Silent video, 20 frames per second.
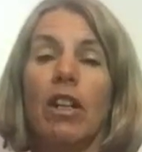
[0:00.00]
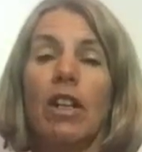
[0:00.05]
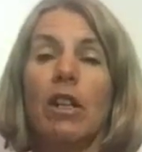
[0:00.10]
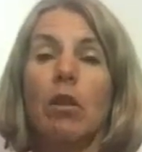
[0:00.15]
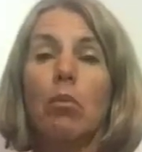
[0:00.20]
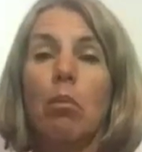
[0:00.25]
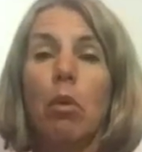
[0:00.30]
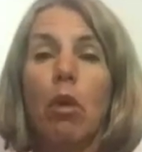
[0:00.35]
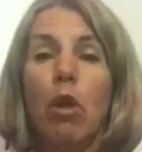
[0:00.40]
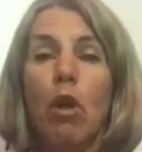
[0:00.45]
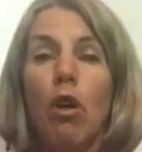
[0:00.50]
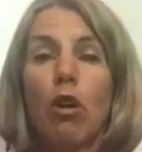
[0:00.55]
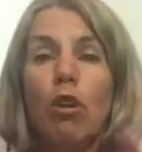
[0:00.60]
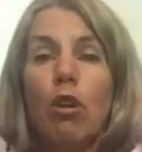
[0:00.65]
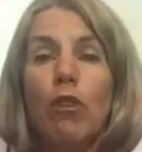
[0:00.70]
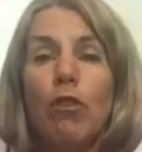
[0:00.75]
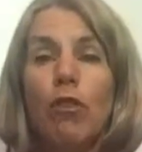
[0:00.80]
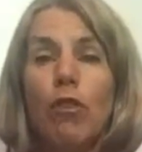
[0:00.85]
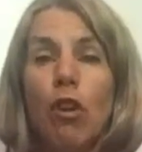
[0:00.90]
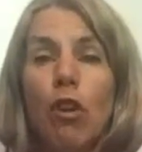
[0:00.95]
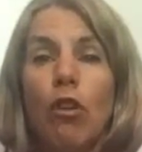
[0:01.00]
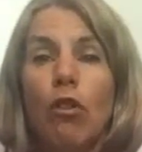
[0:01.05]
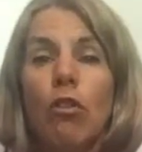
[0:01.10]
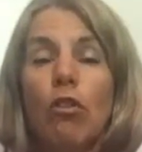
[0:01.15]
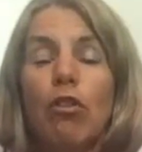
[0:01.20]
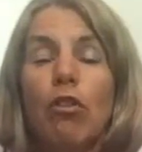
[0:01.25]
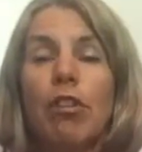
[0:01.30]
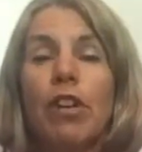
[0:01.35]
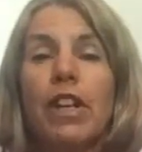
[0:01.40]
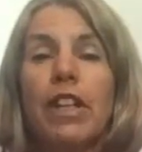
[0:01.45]
little block of
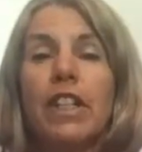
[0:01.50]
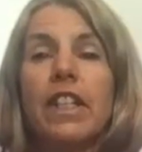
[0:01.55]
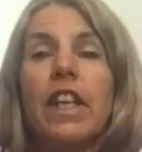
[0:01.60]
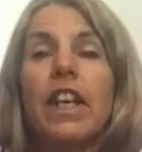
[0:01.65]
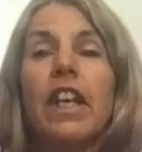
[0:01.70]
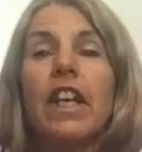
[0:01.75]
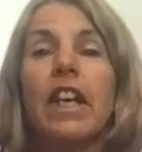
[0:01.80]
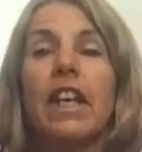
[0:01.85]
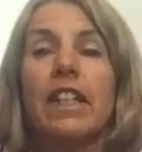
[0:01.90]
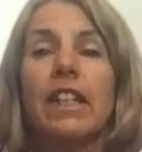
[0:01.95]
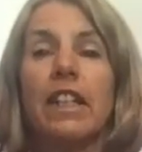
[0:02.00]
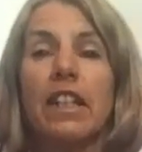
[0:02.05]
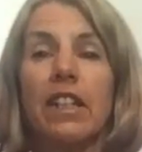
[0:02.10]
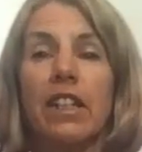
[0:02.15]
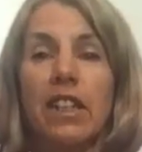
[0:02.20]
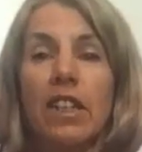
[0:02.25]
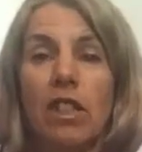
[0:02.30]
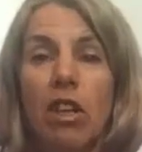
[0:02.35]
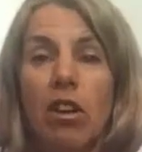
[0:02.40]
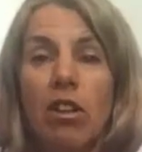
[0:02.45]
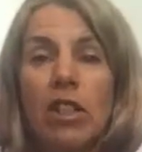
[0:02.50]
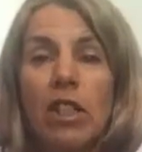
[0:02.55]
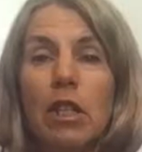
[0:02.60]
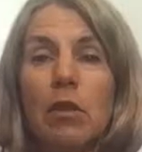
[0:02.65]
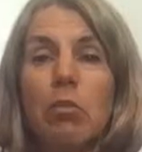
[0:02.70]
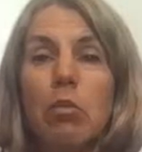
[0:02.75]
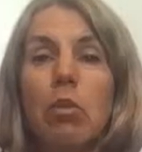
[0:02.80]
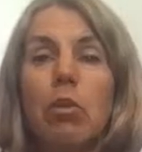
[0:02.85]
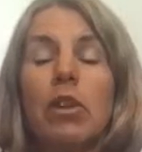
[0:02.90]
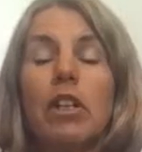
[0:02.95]
concrete. It's our
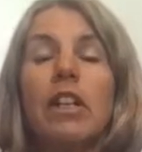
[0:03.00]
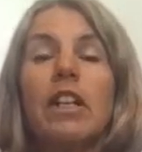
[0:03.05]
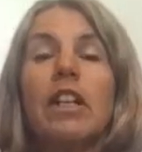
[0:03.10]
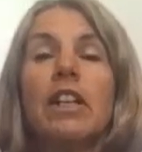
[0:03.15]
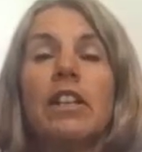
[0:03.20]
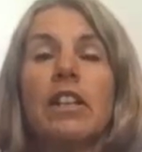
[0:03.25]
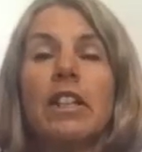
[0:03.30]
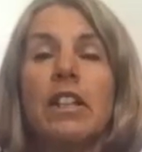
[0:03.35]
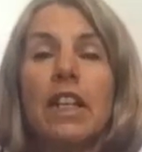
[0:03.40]
starting point.